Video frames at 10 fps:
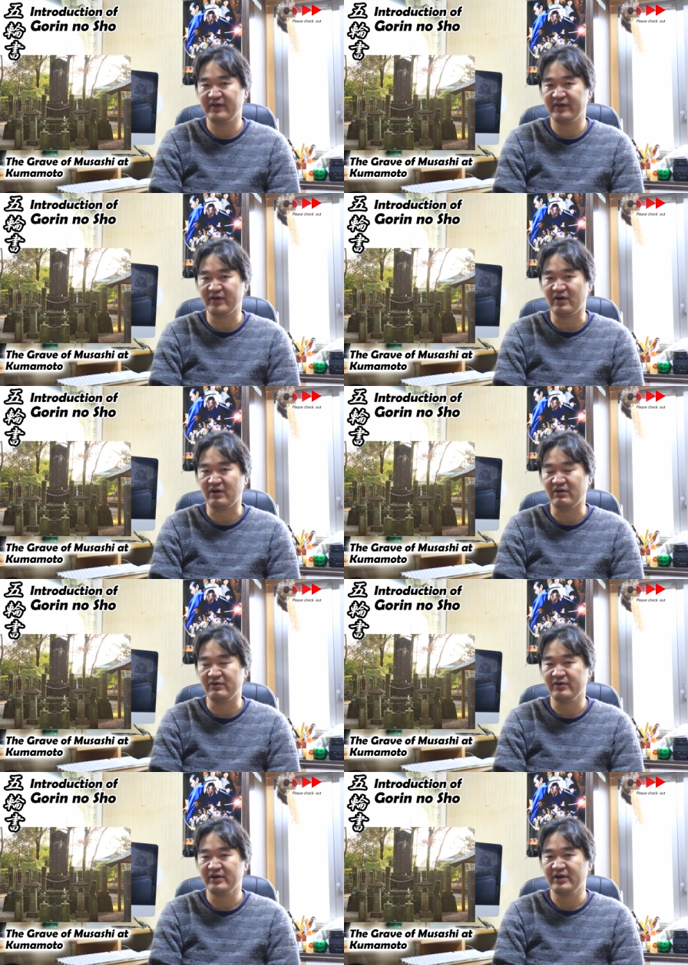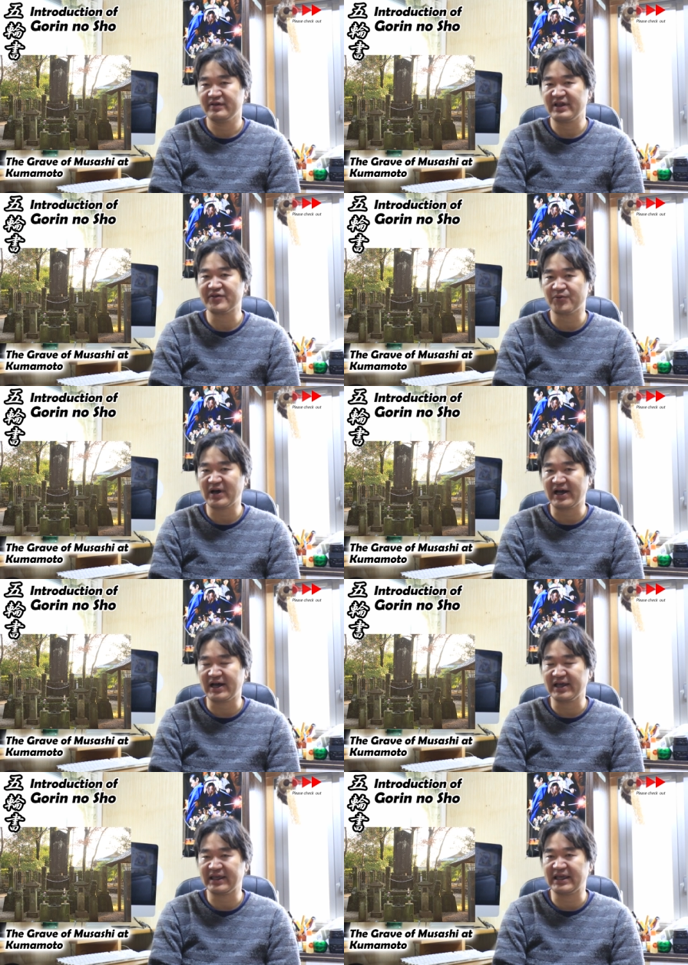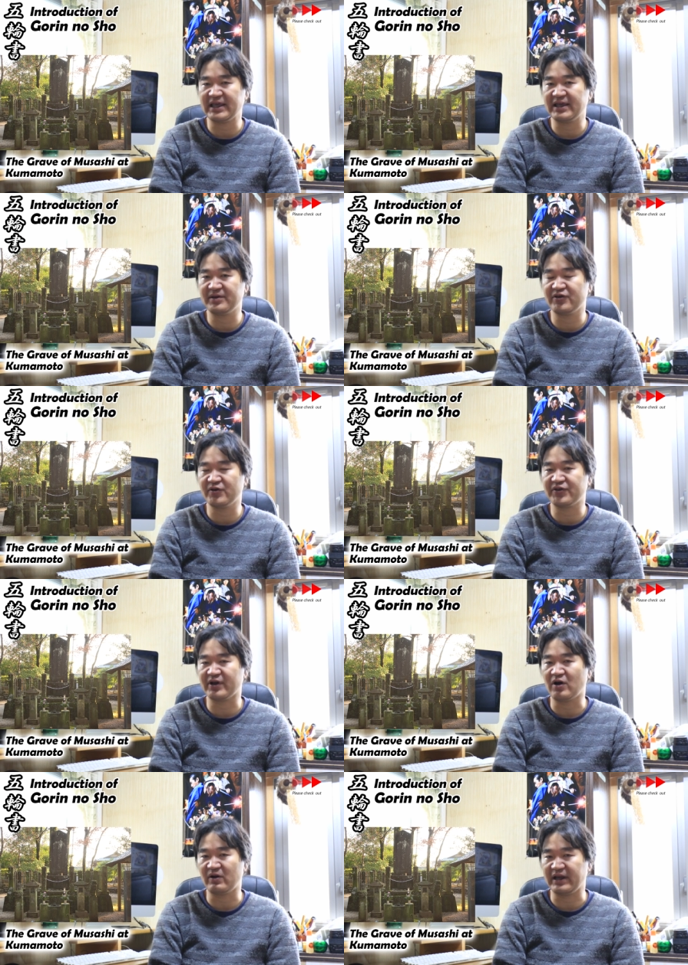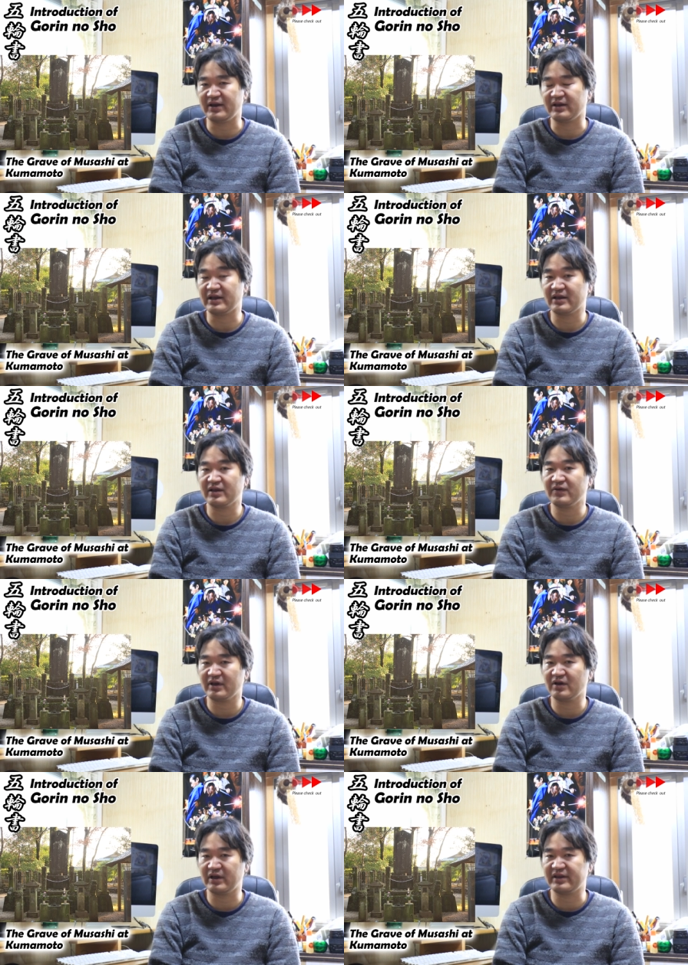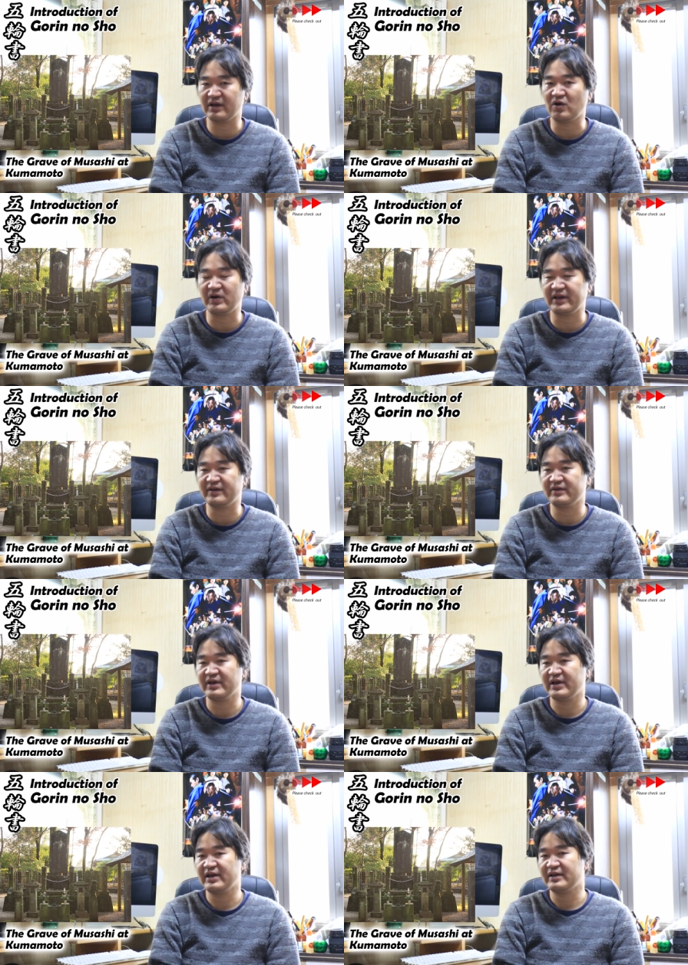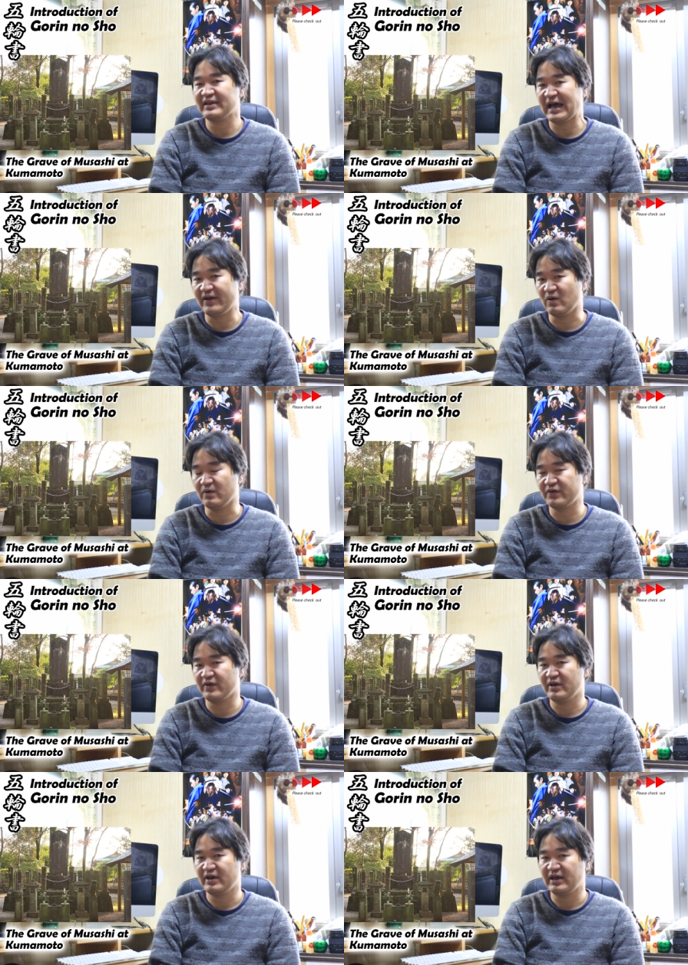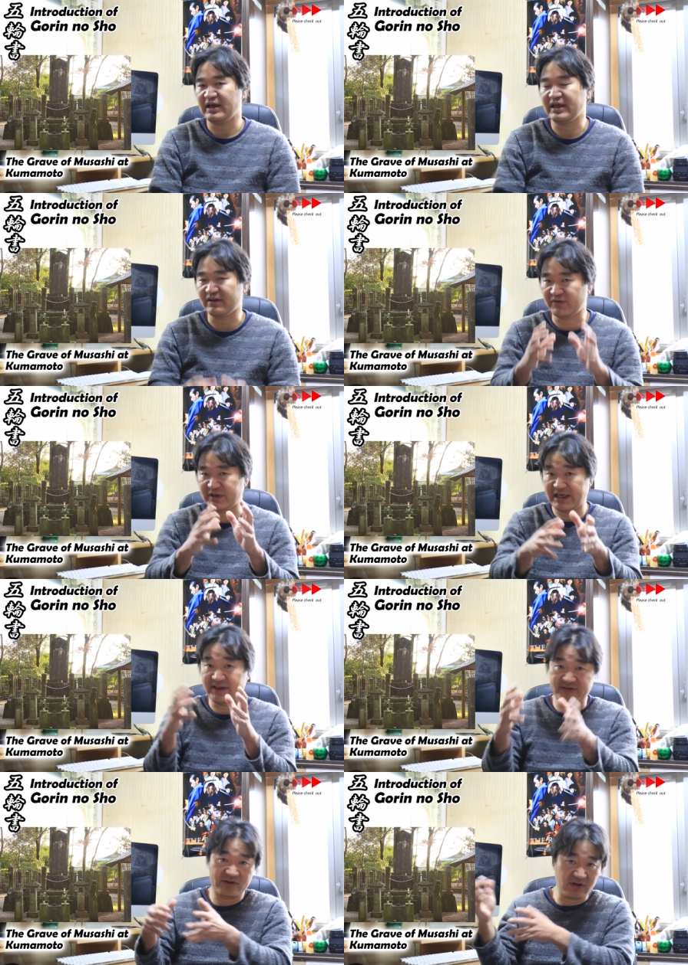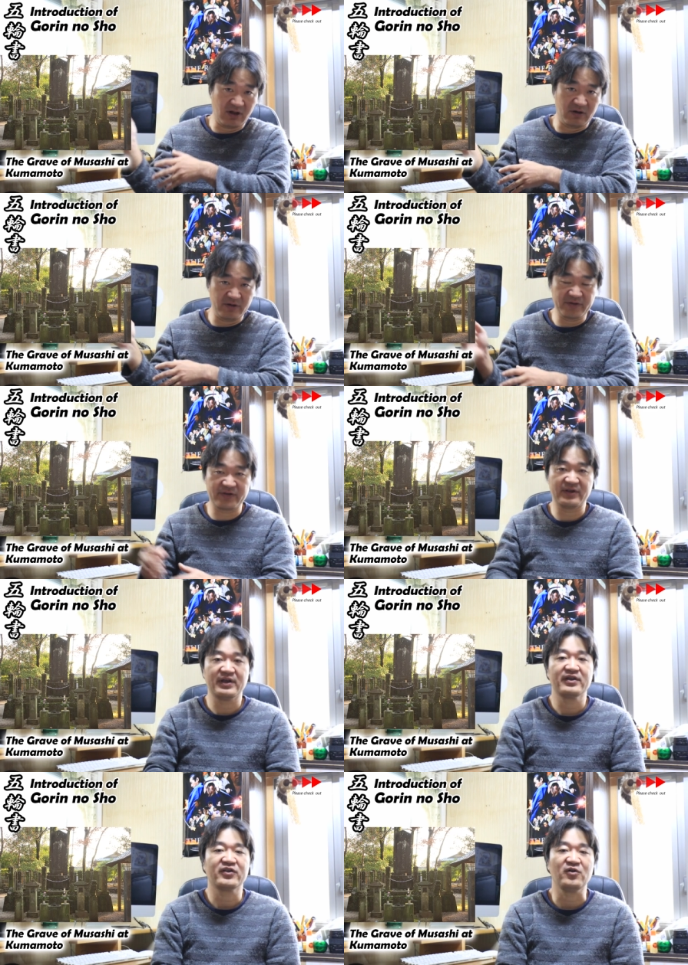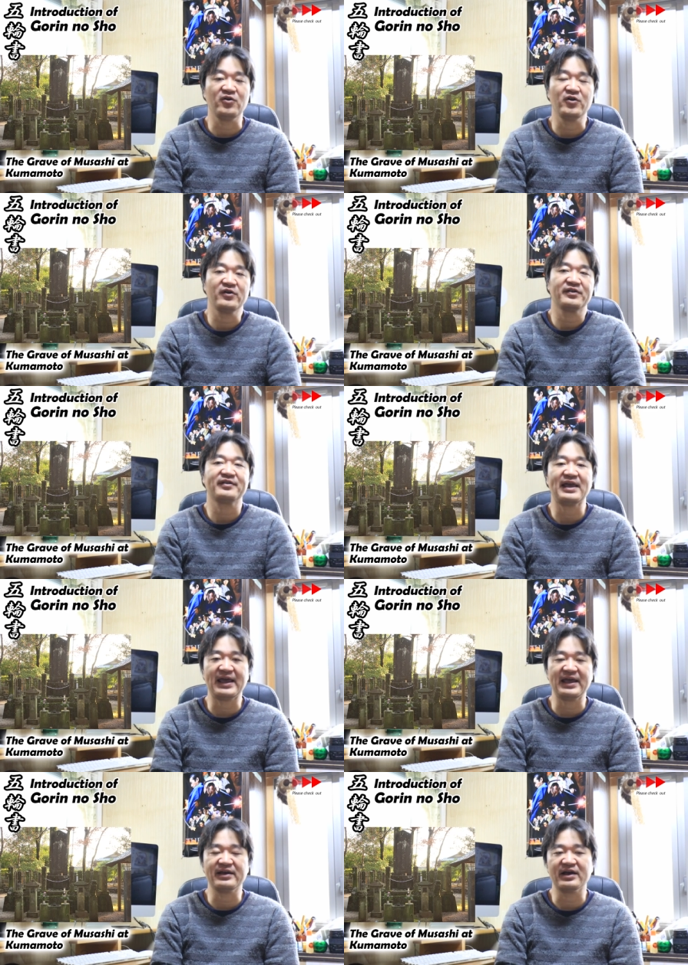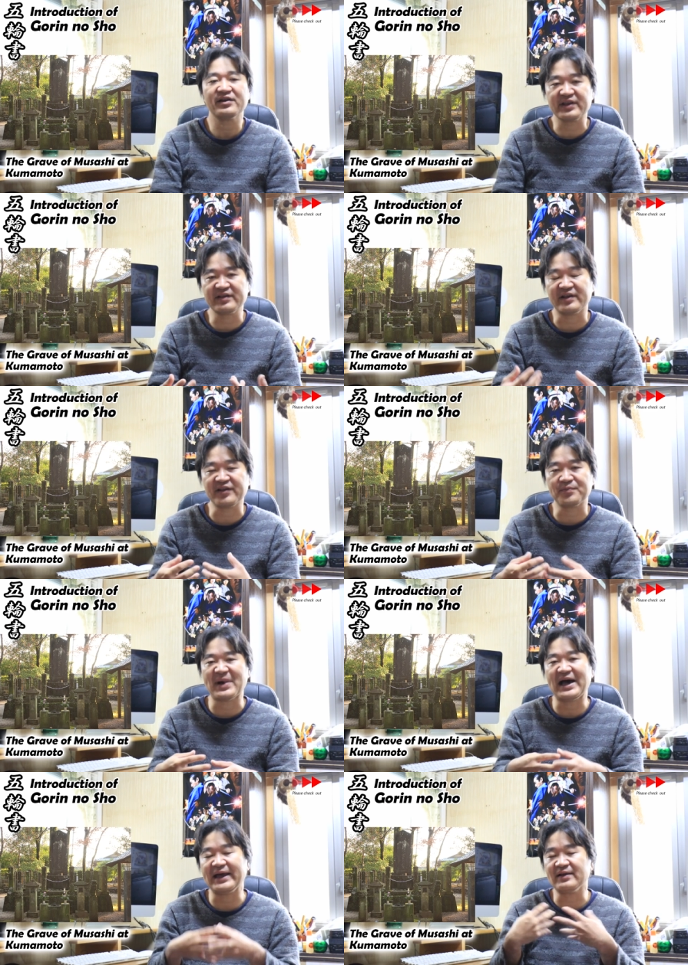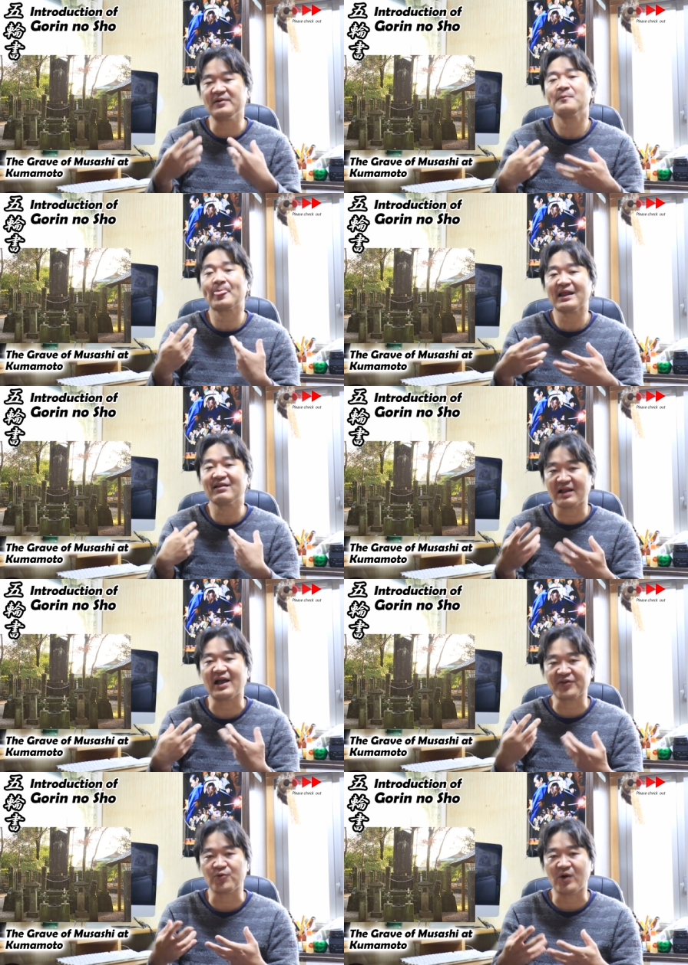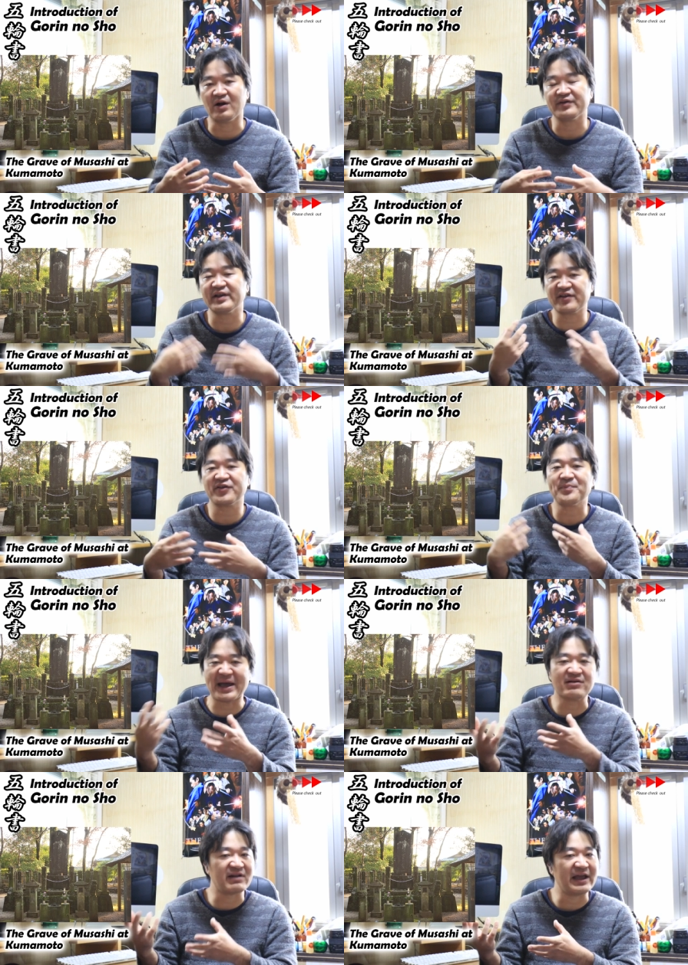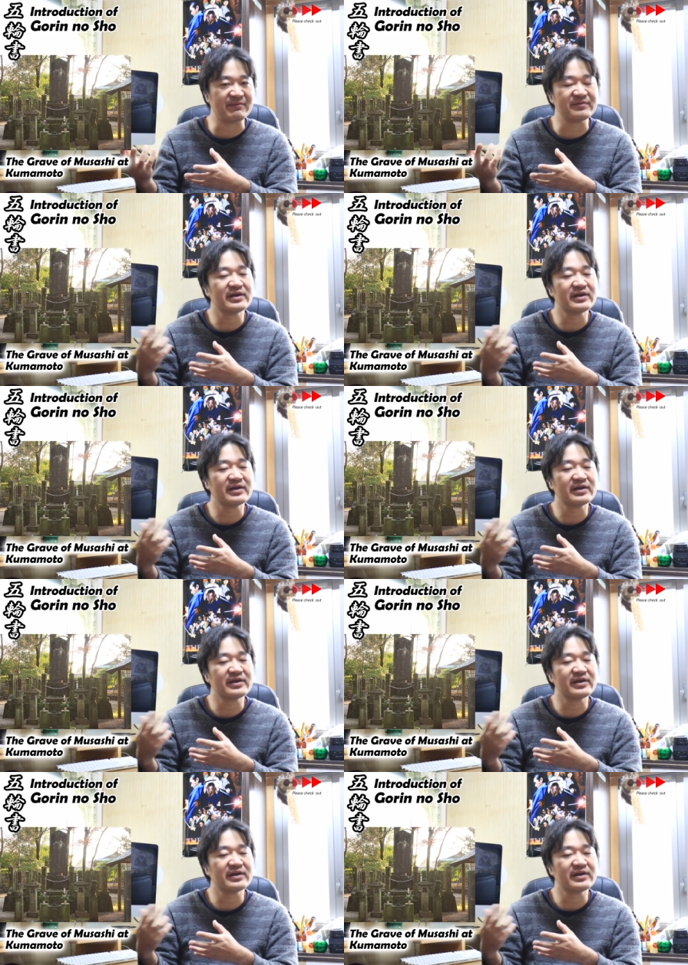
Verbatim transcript: So that's why he used the Gorin, the Gorin titles and for each scores to say this is my last war, this is my grave.